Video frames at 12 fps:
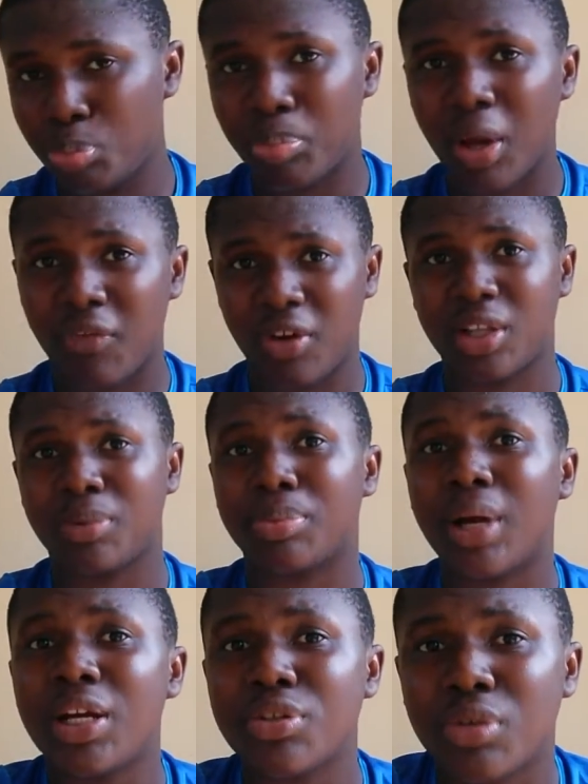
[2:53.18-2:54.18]
perfect
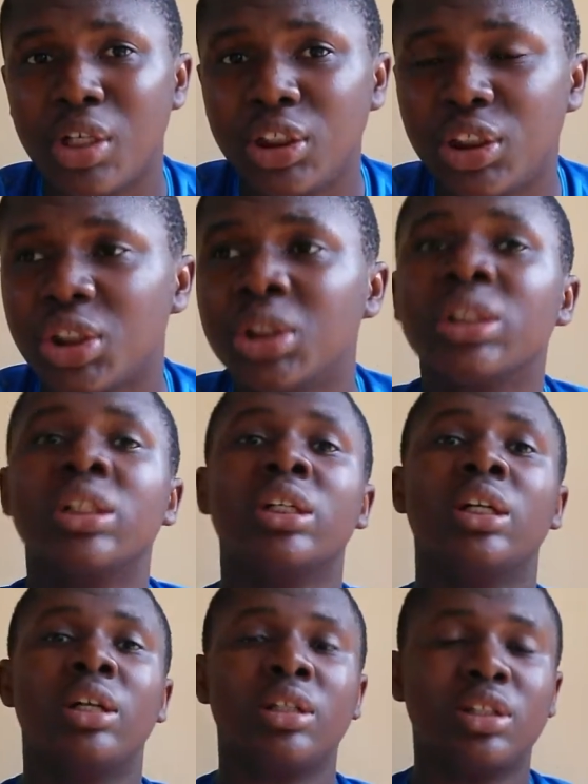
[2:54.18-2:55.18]
price range.
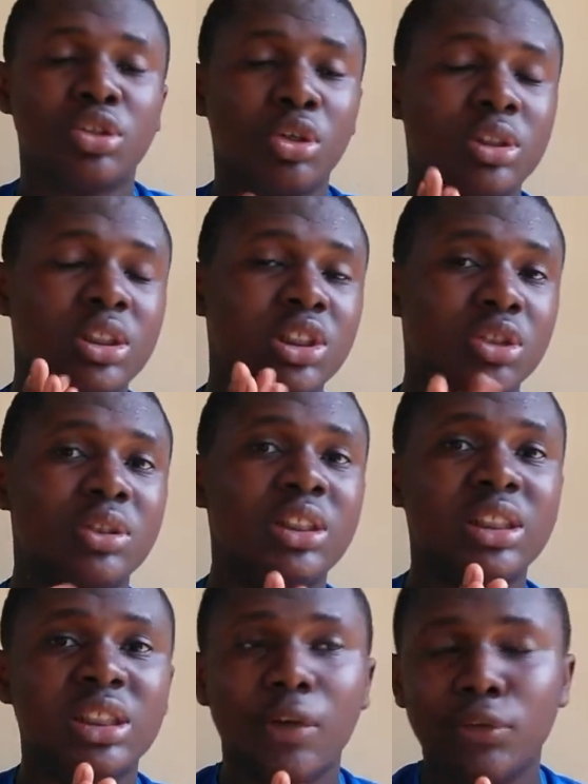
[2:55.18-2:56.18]
So the screen
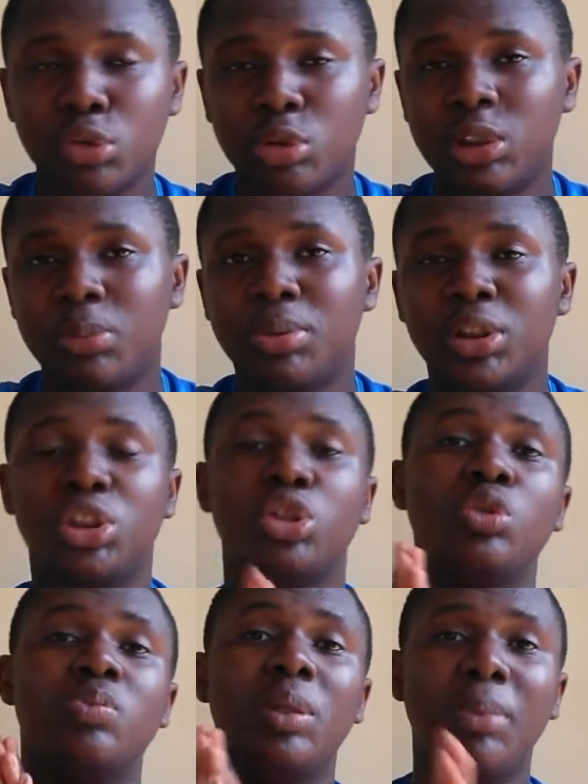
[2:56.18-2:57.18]
720p
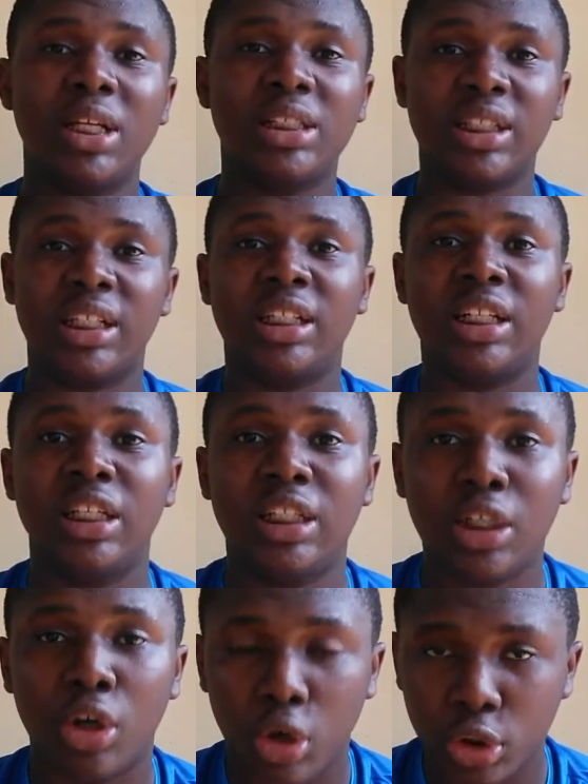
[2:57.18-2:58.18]
should be maintained in
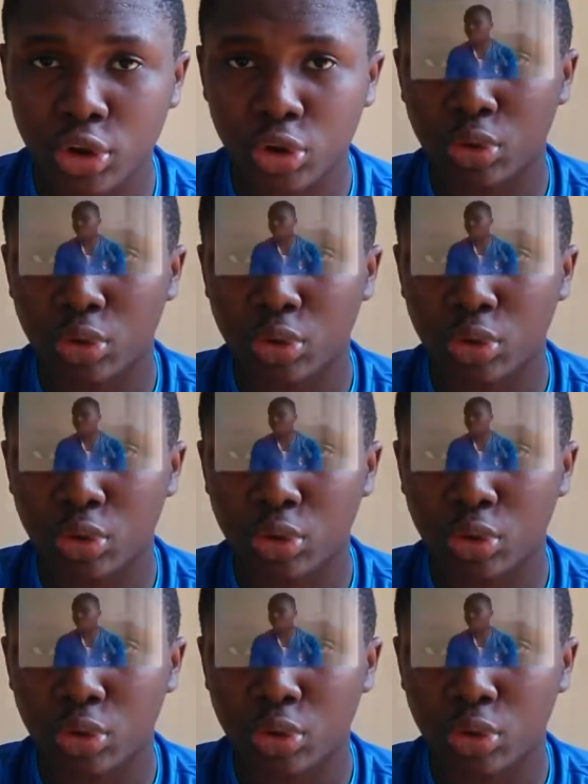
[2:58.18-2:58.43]
the Hot